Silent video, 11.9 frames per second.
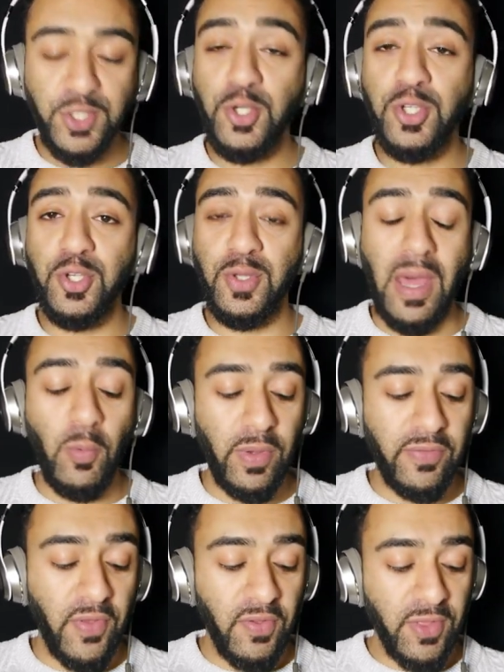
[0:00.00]
So you could do that
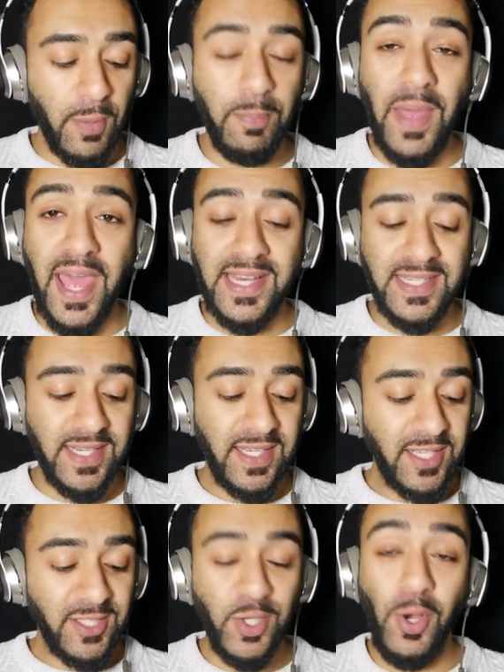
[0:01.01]
with the bed,
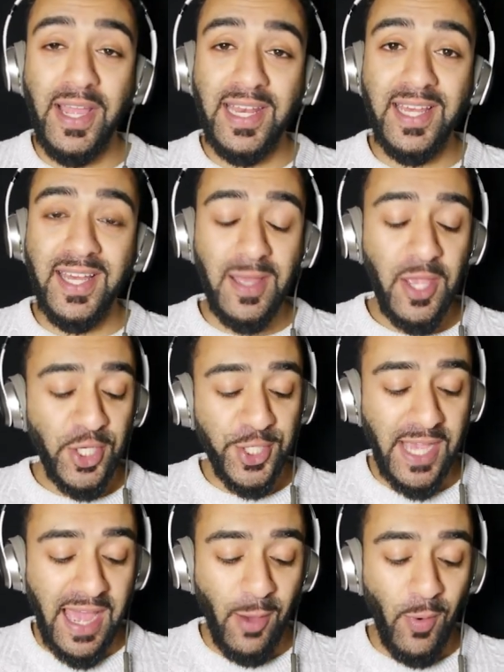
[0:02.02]
toilet,
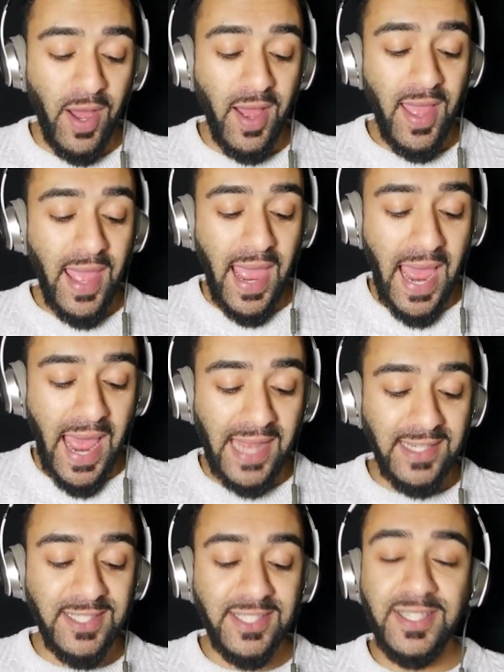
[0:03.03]
shower
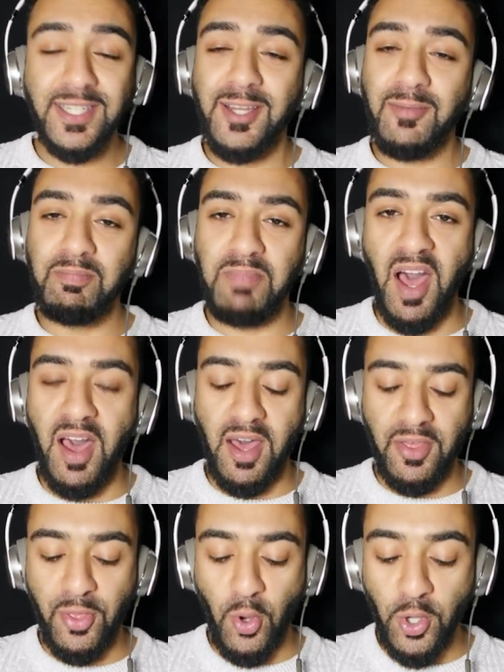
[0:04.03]
and
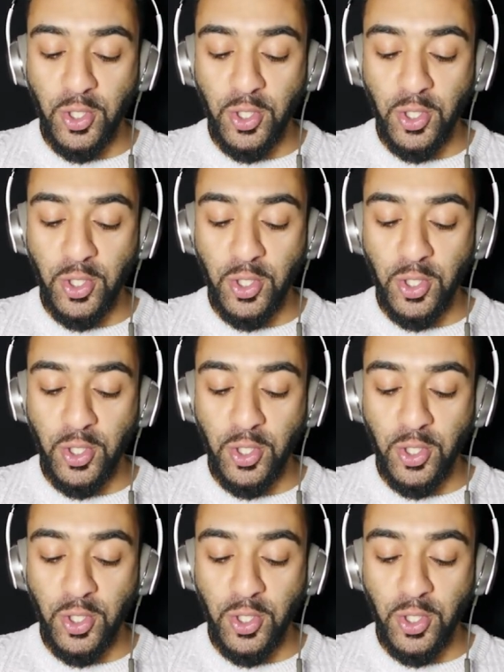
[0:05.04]
bath.